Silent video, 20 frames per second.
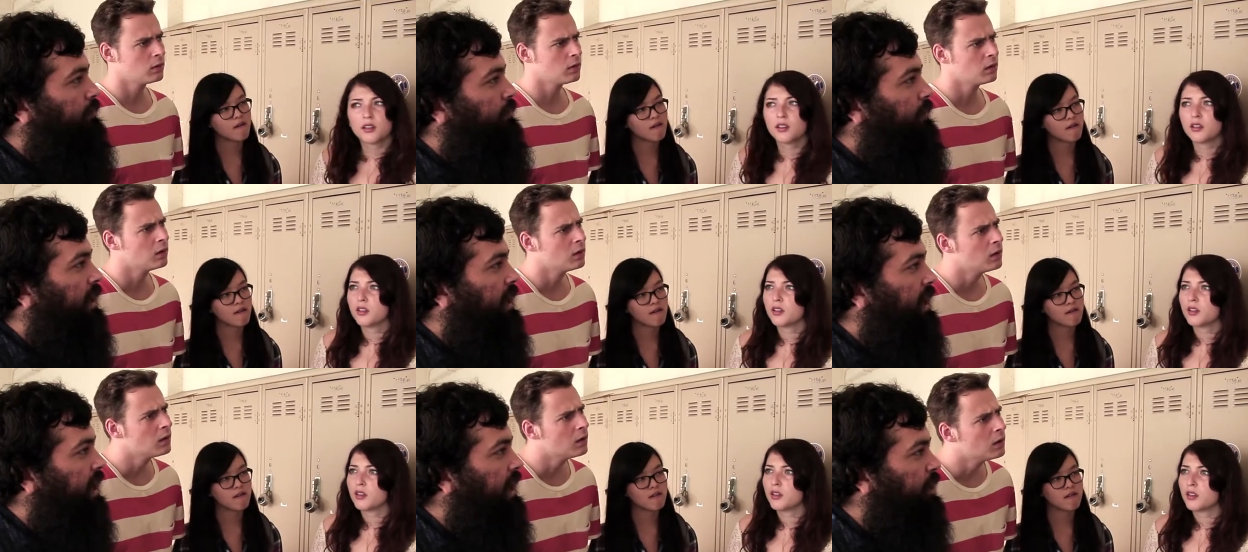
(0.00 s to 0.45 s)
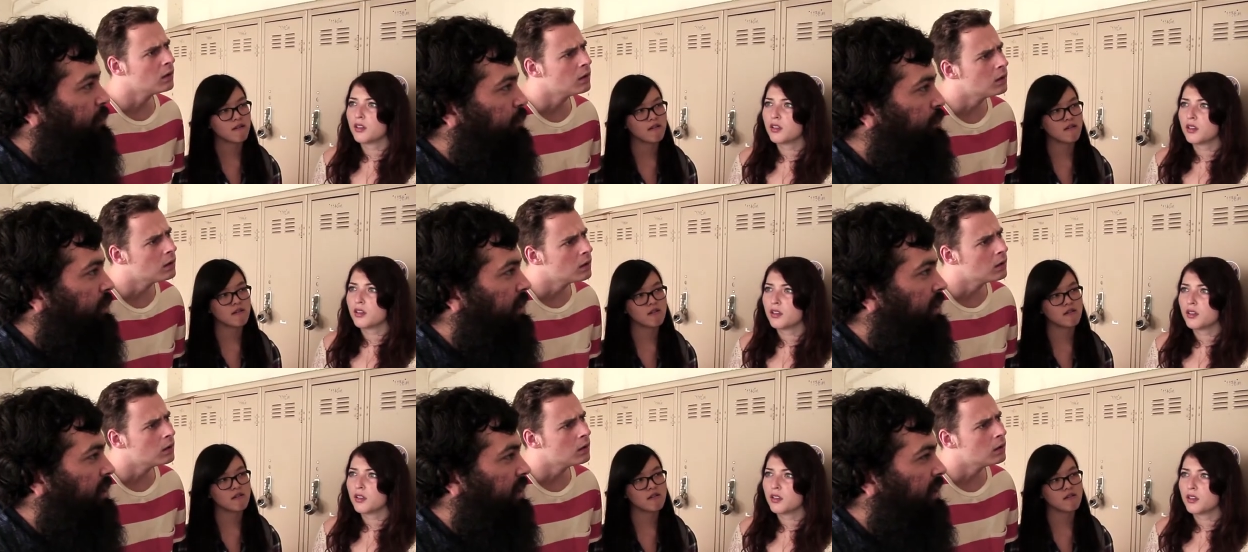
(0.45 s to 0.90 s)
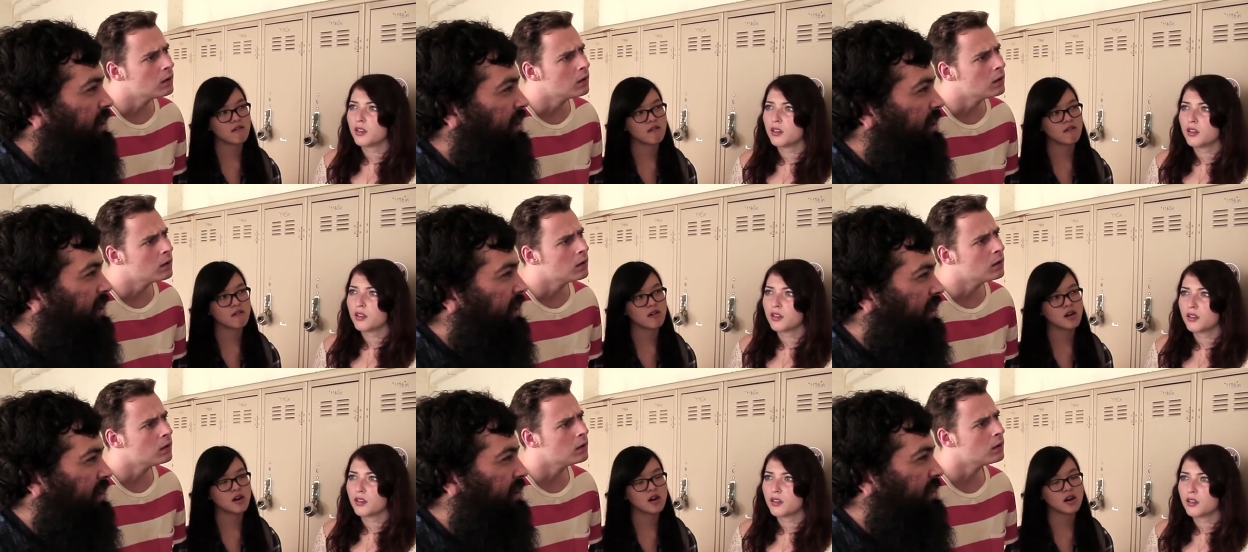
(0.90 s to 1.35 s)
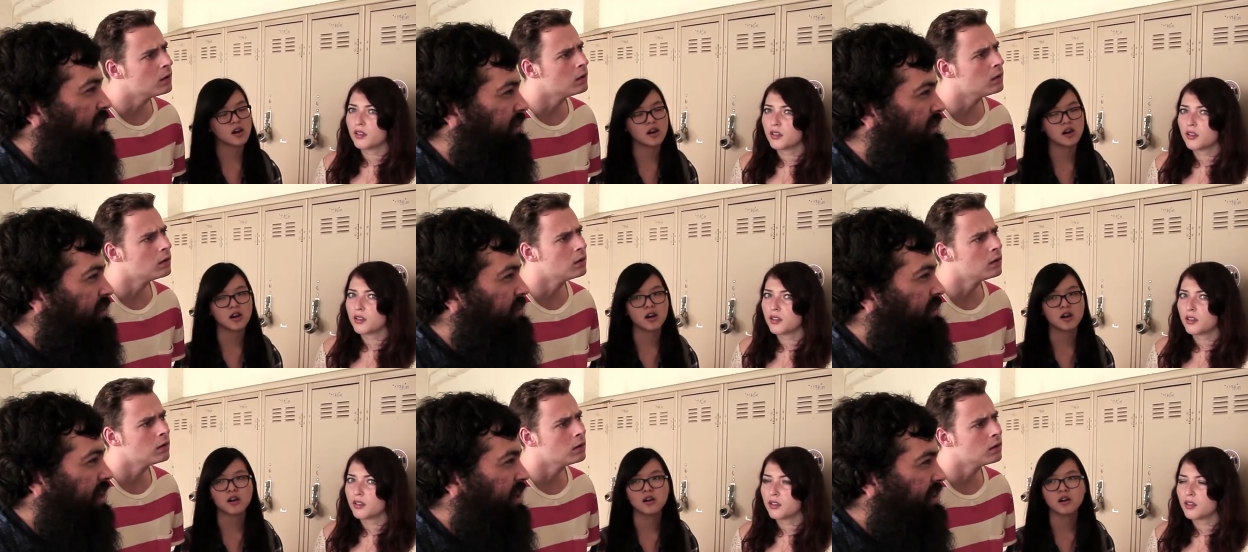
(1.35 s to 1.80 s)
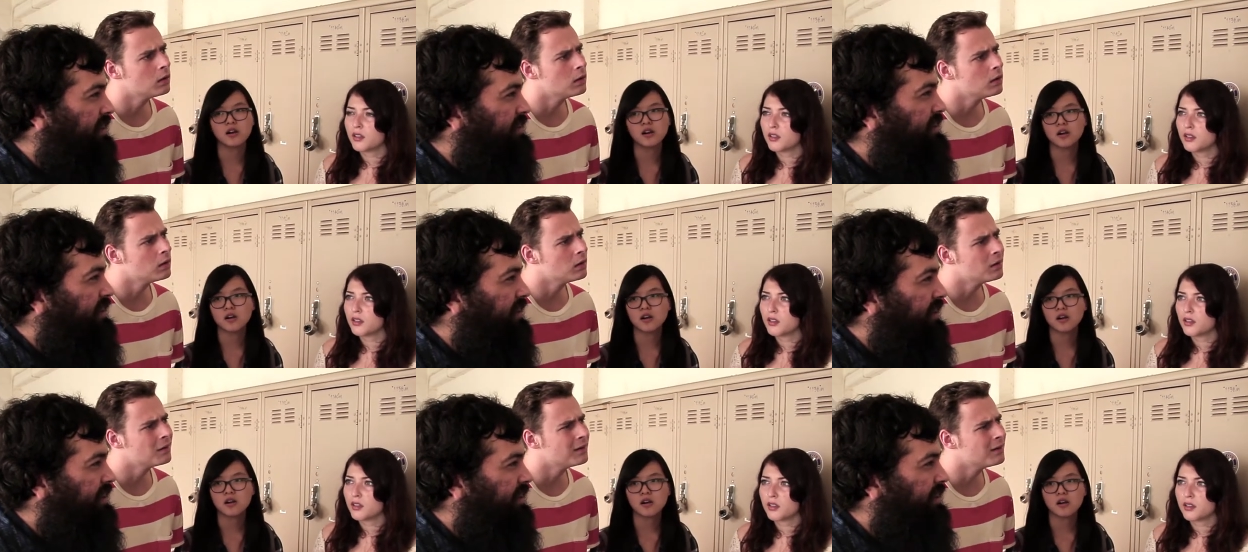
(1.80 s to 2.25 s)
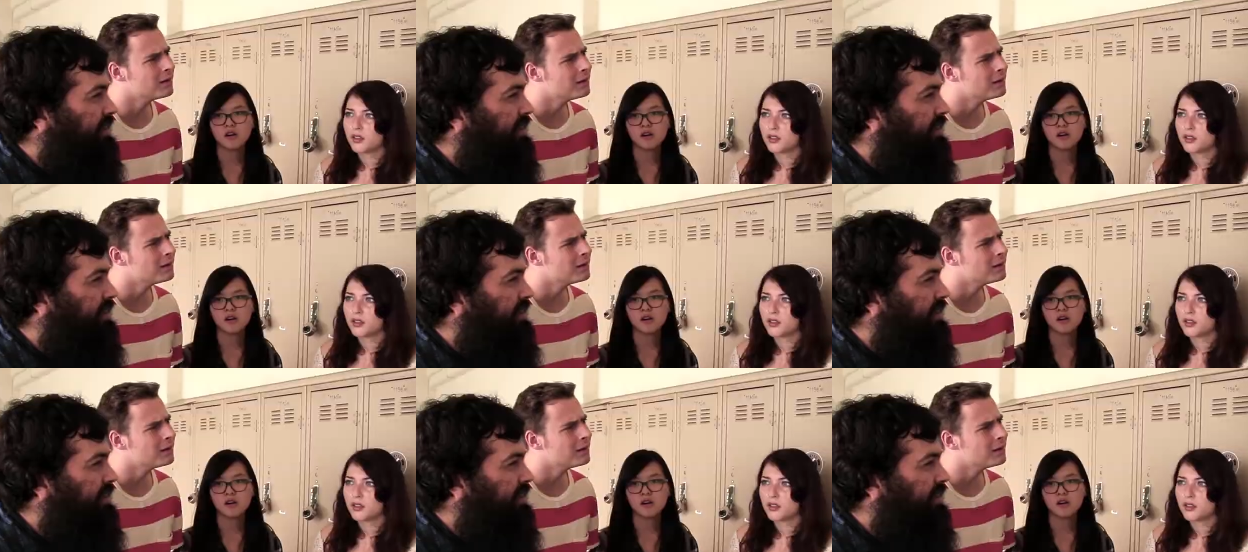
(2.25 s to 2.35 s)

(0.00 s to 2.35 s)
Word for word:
Speaker 1: My AP English essay.